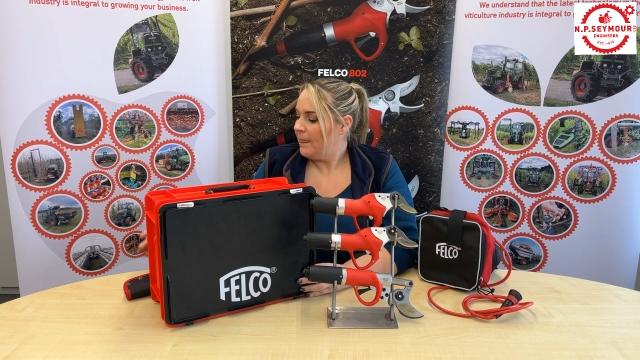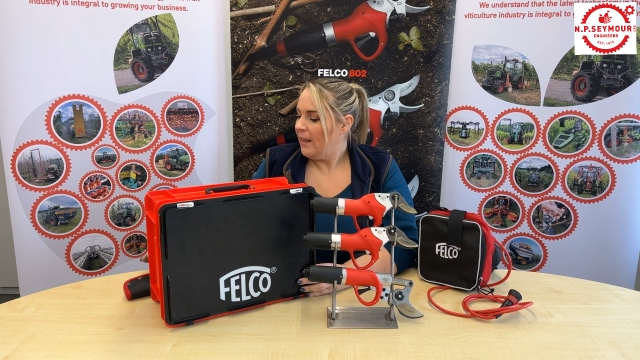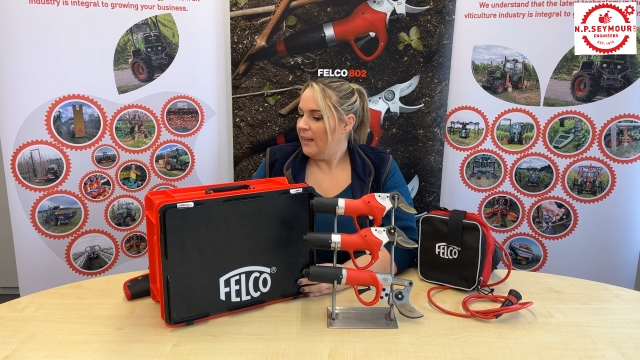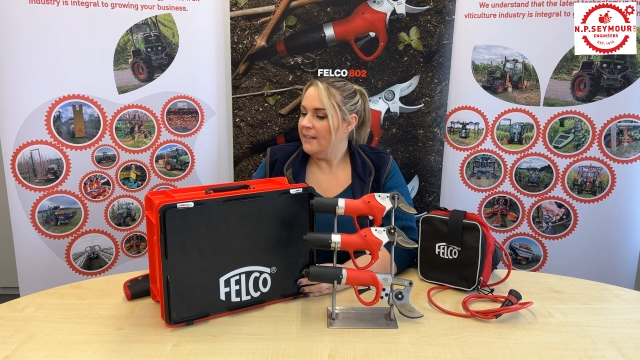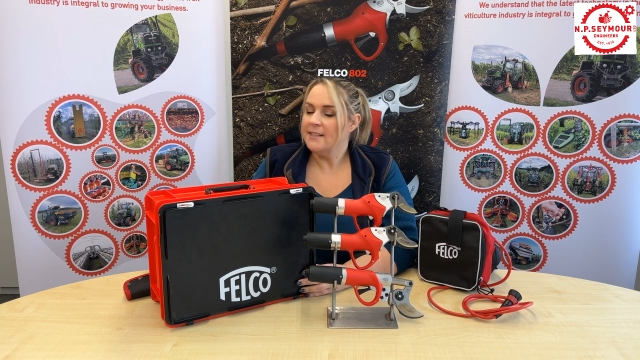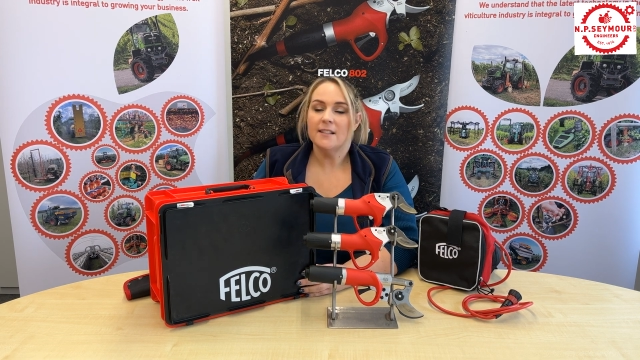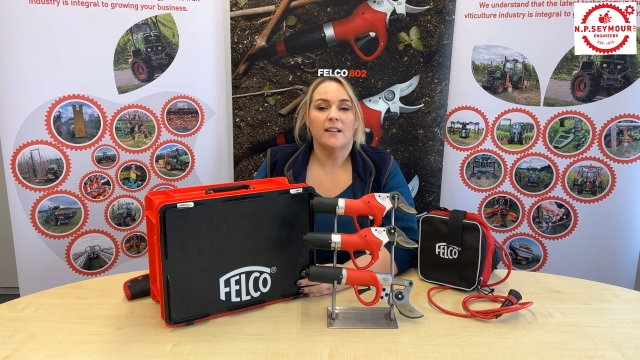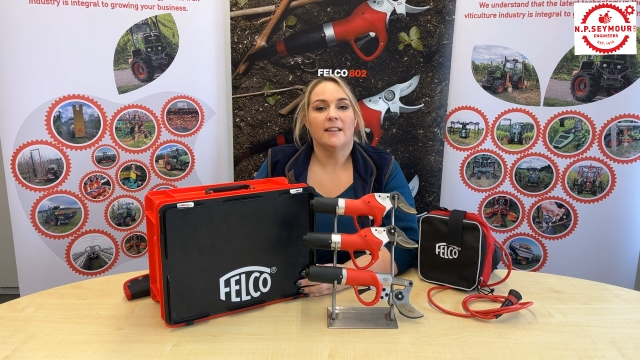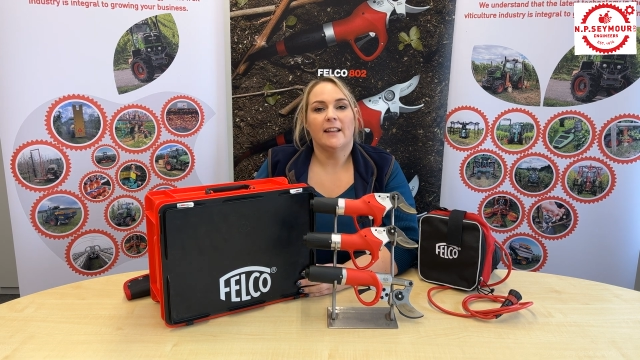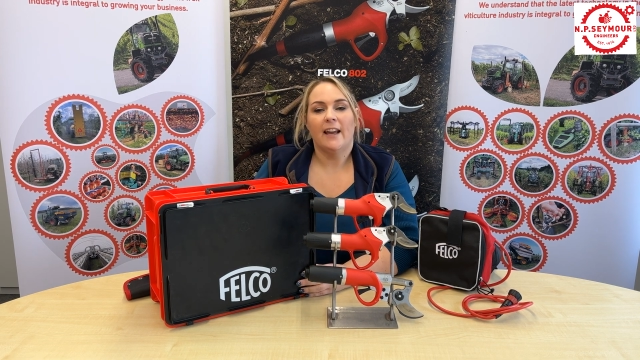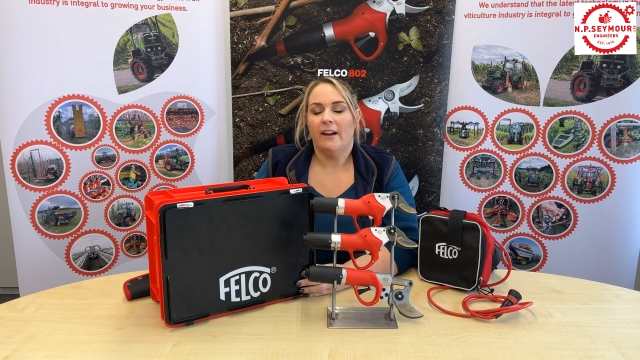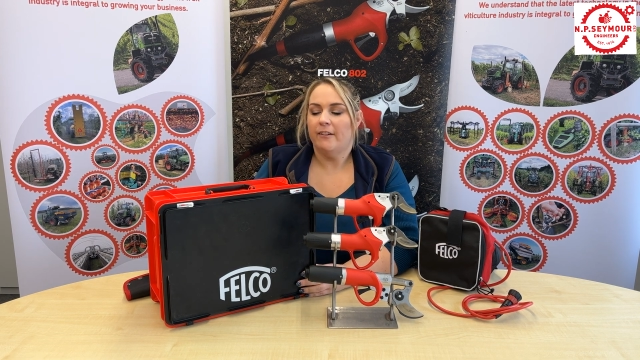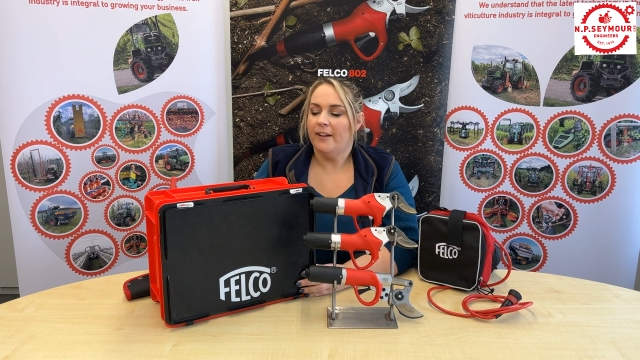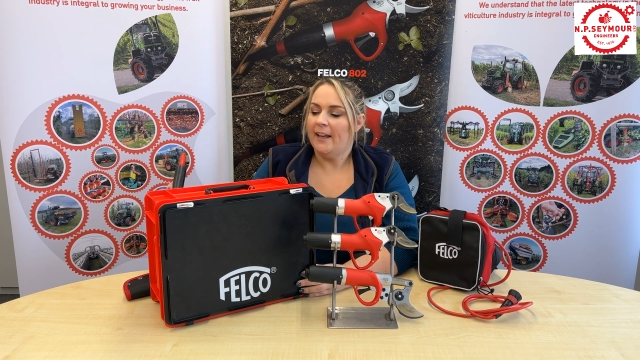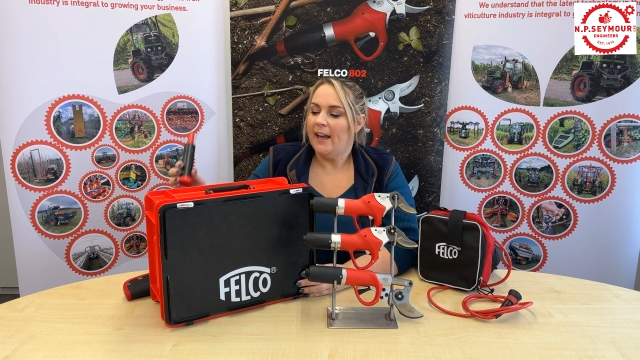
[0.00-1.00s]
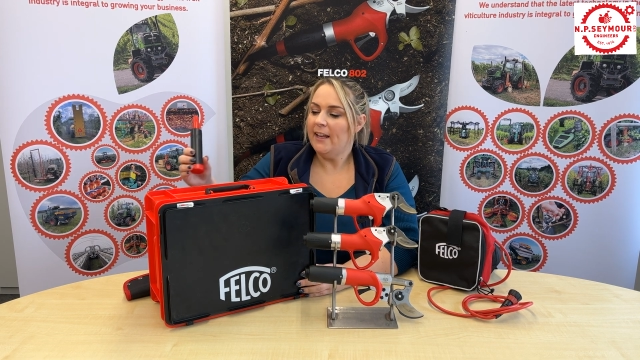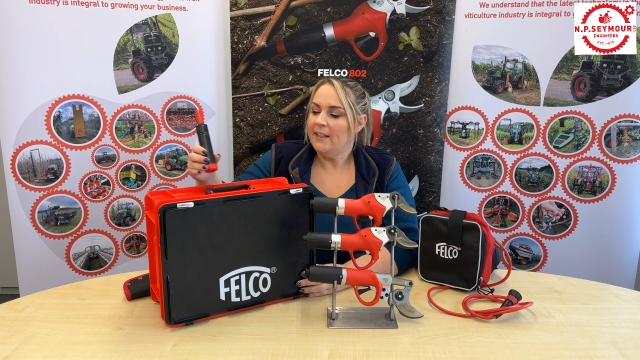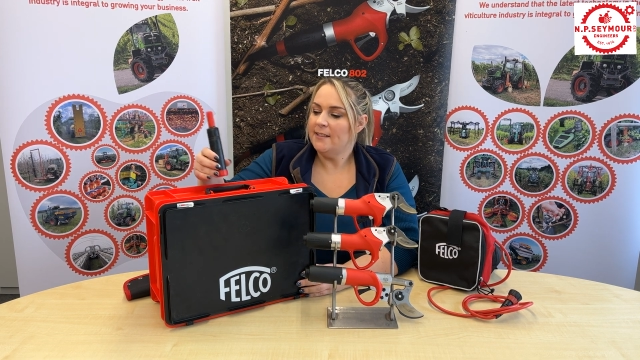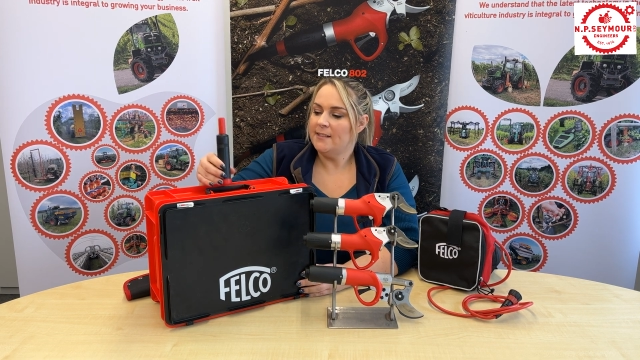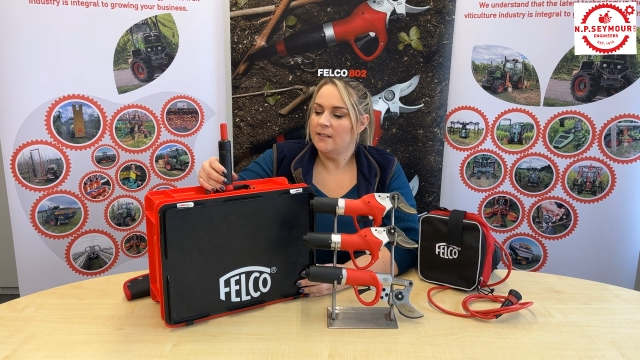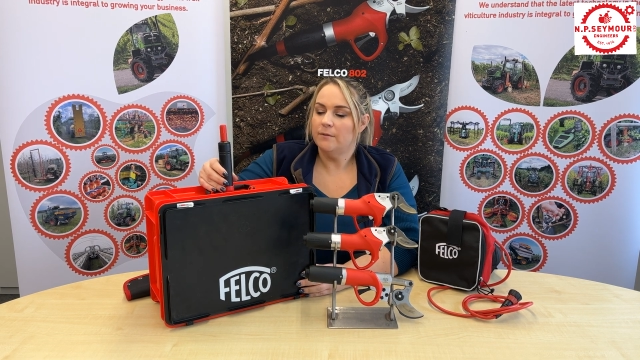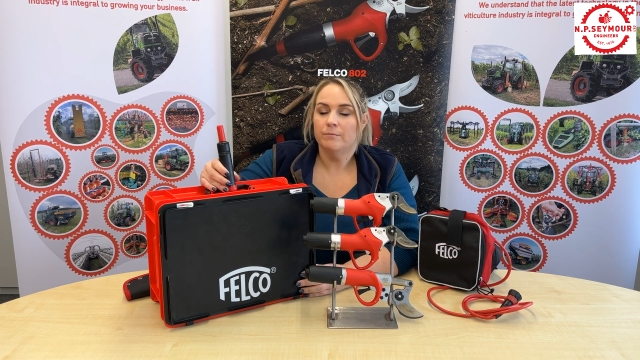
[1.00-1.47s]
Inside the carry
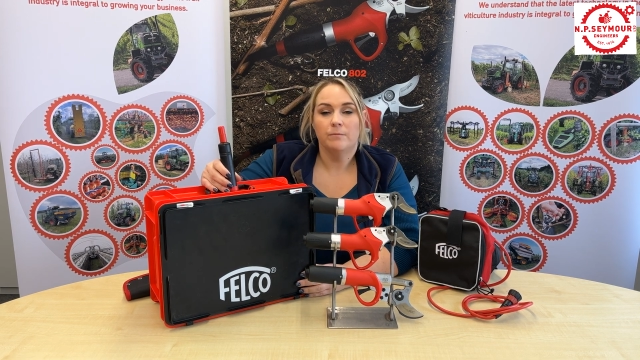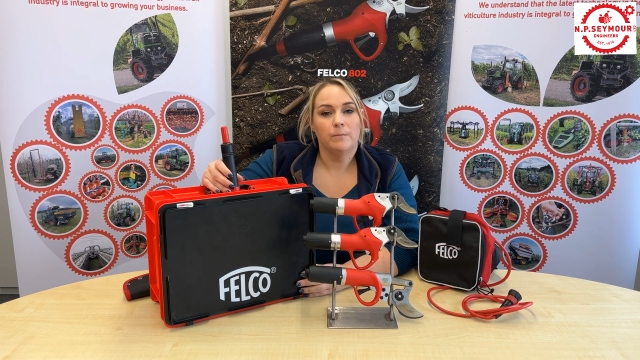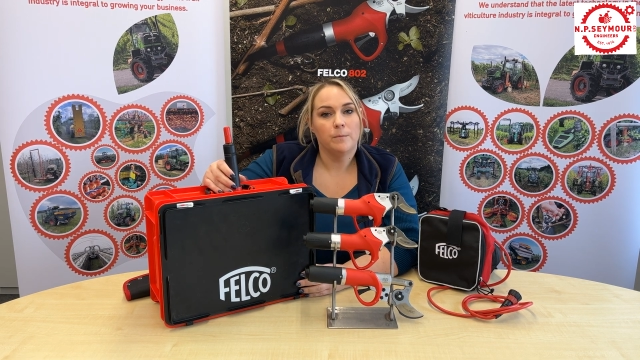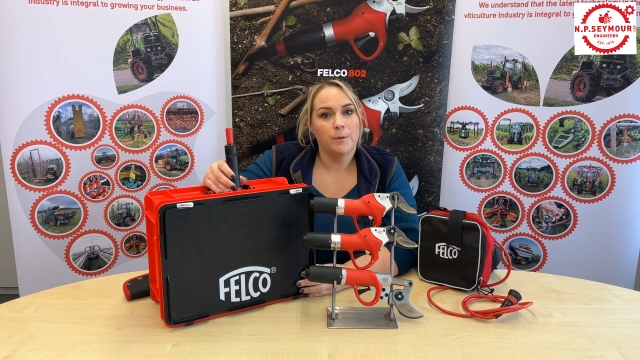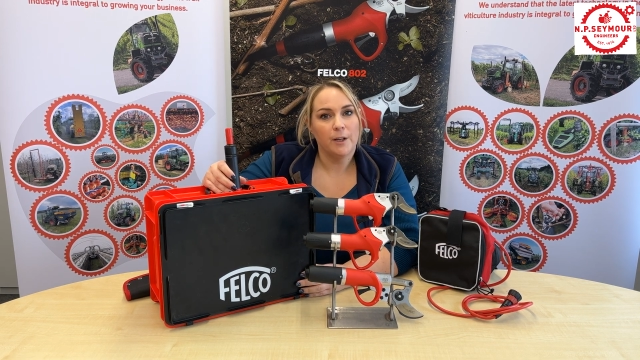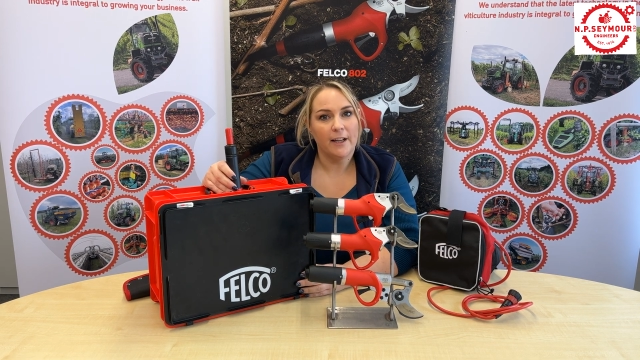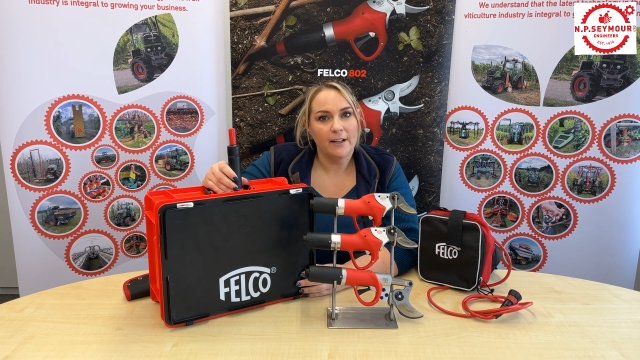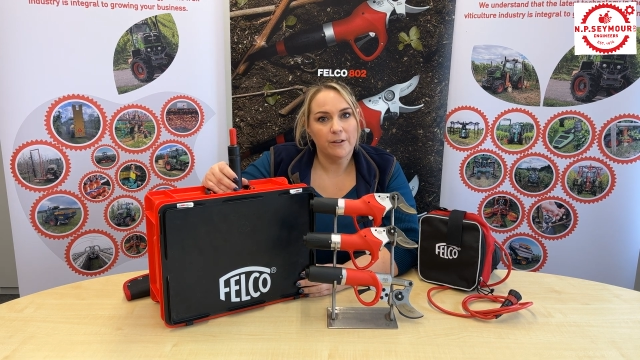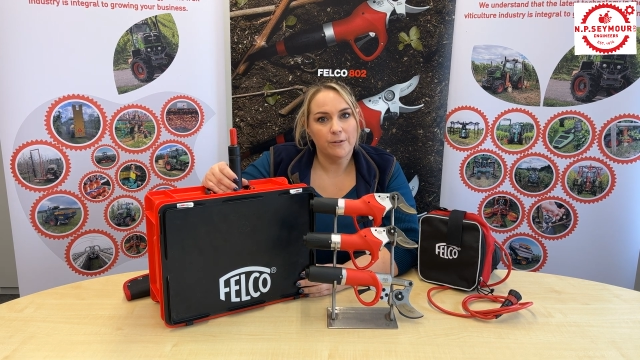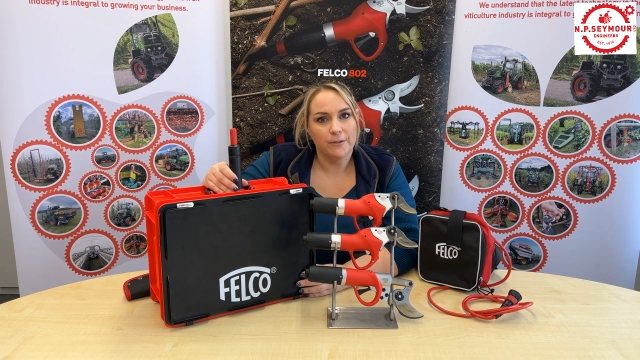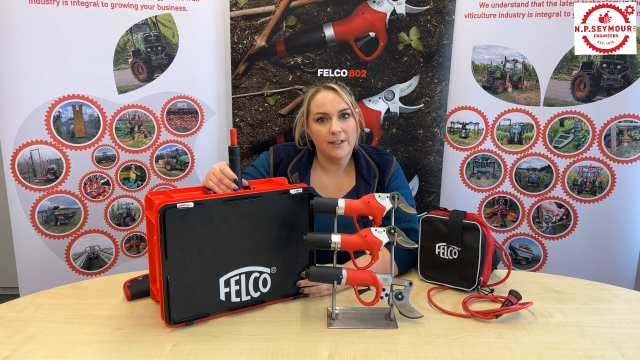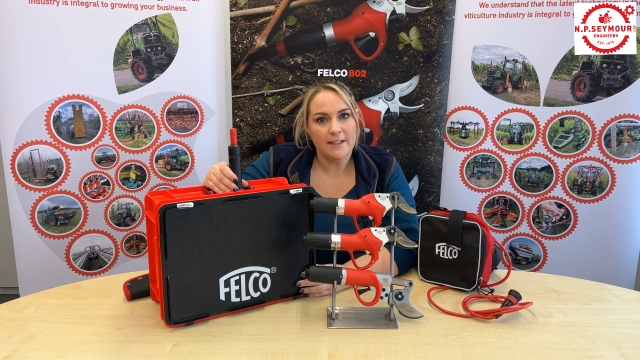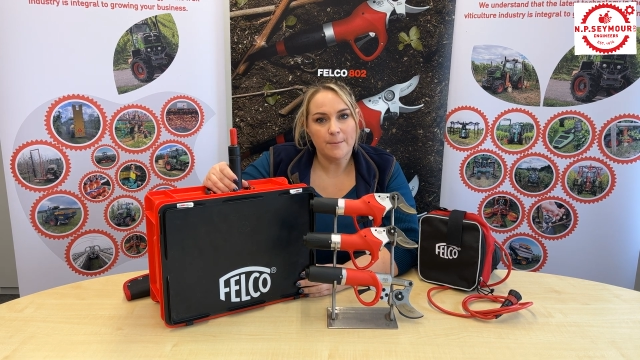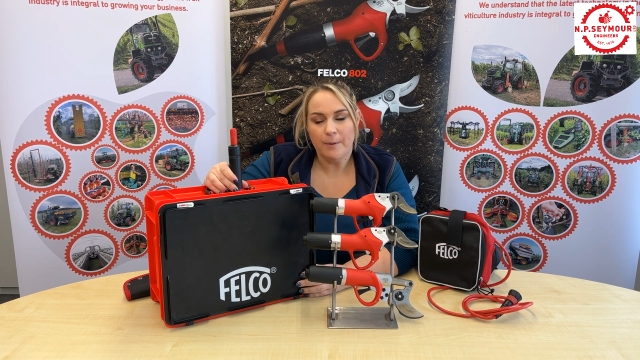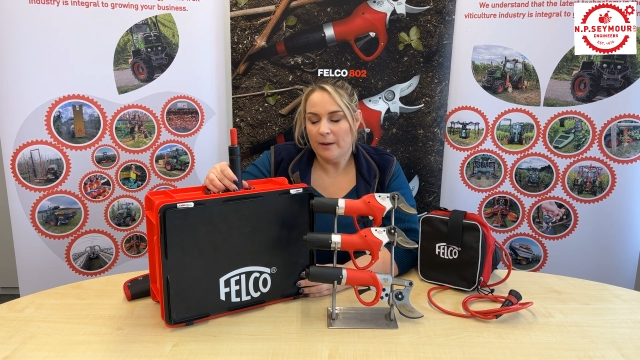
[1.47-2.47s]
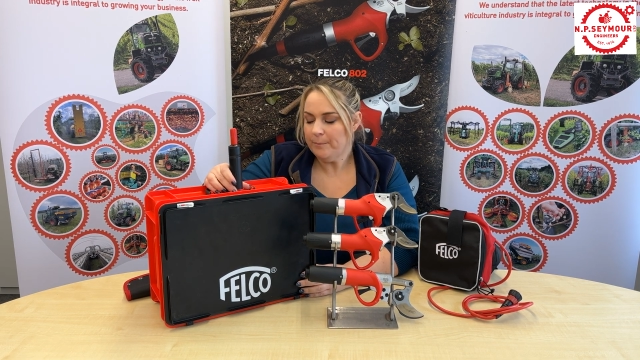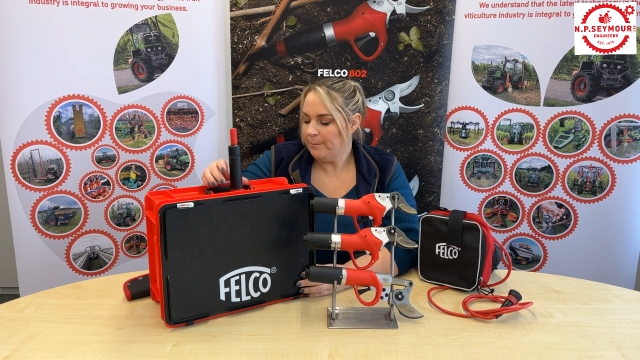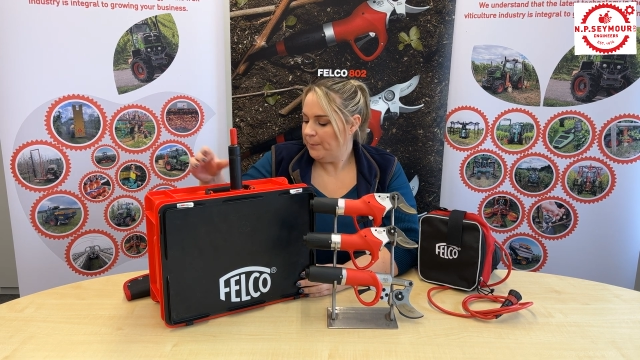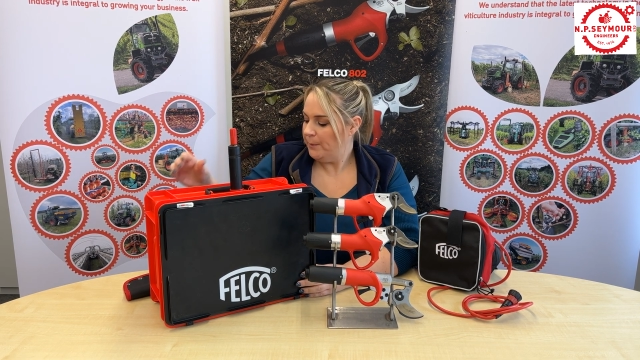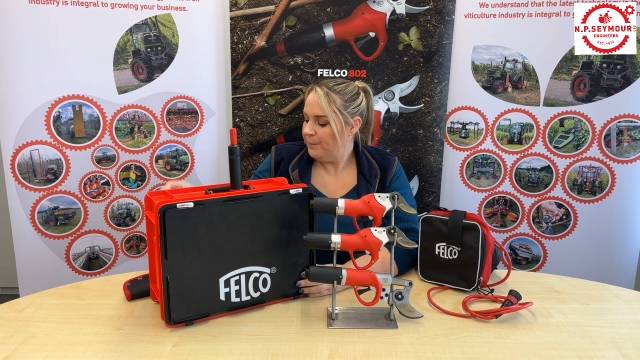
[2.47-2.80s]
case, you get a grease pump,